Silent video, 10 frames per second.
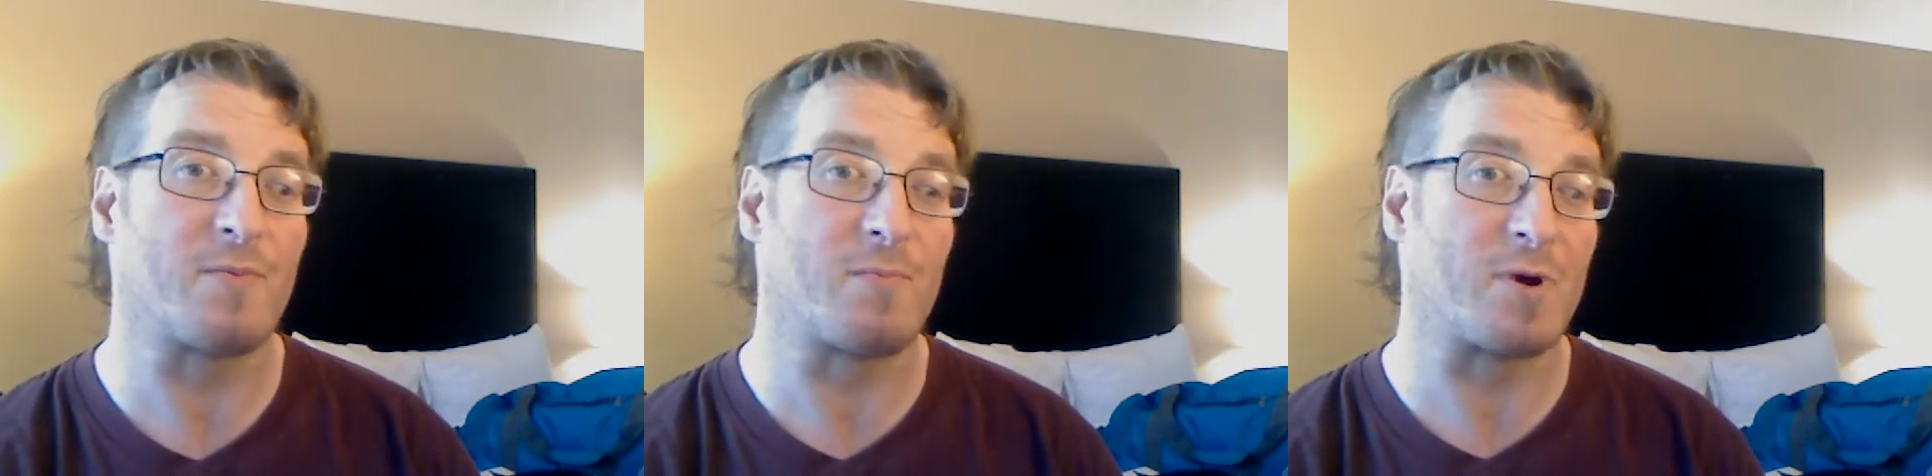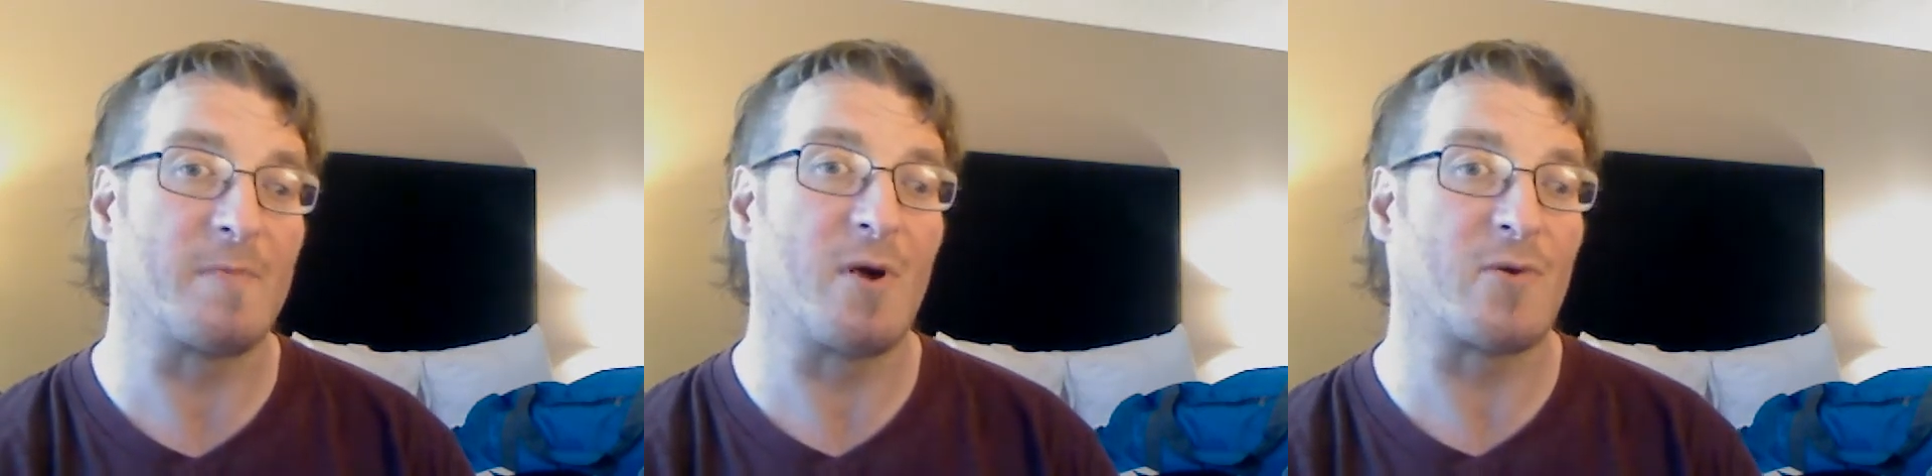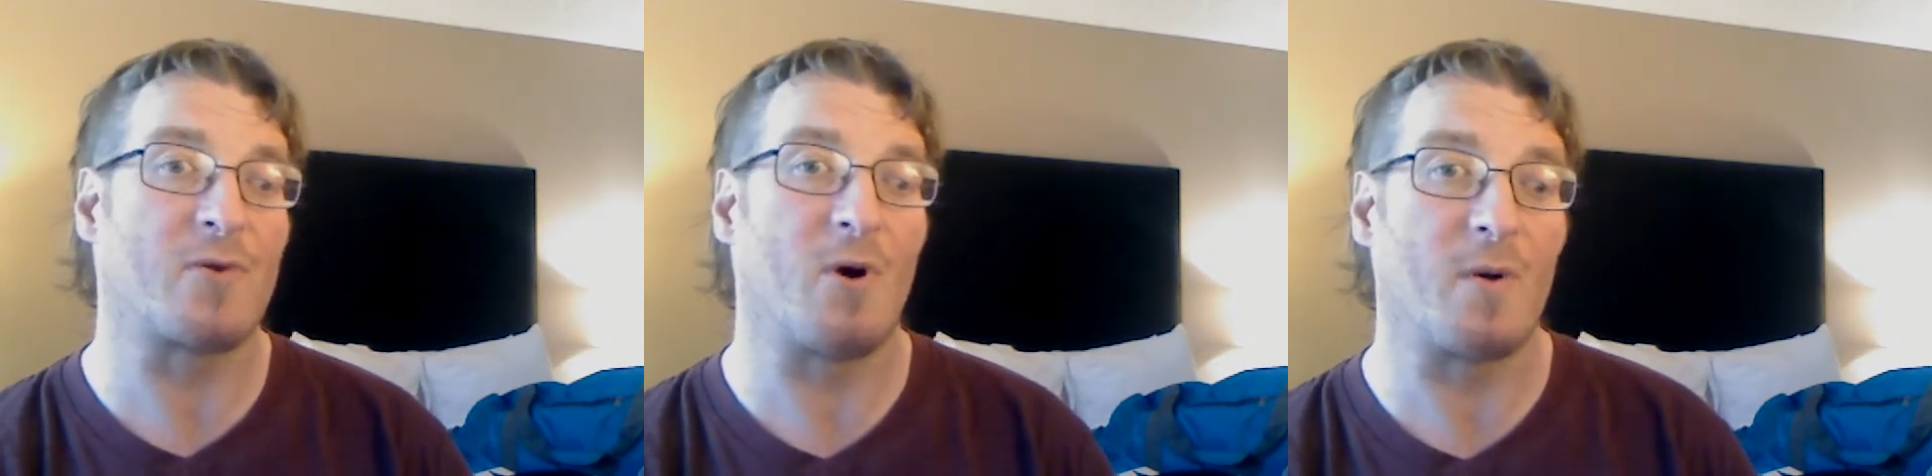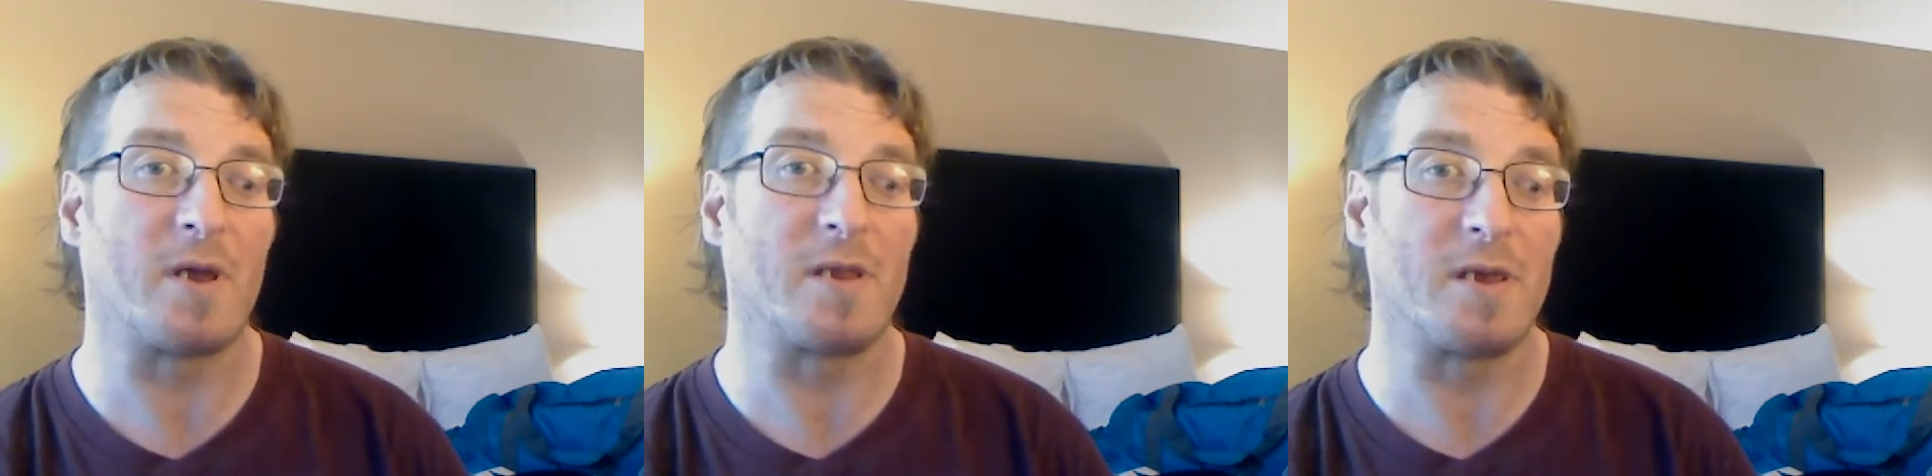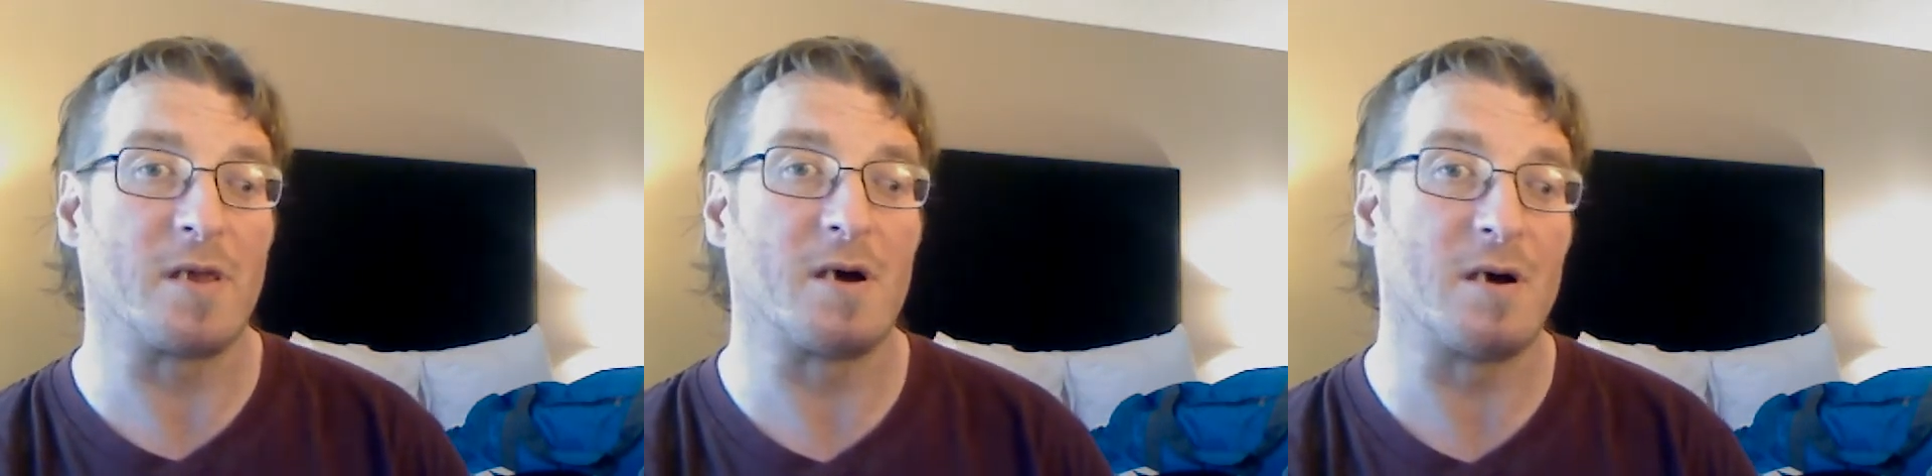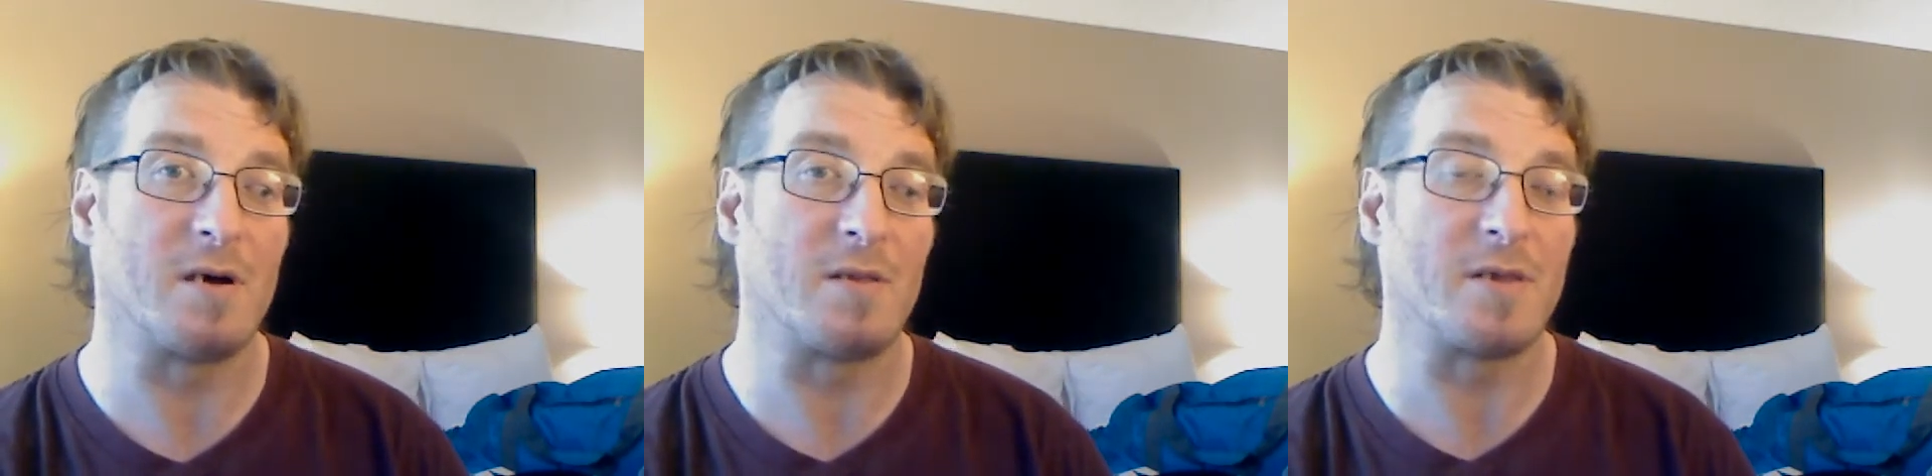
pretty much towing the uh,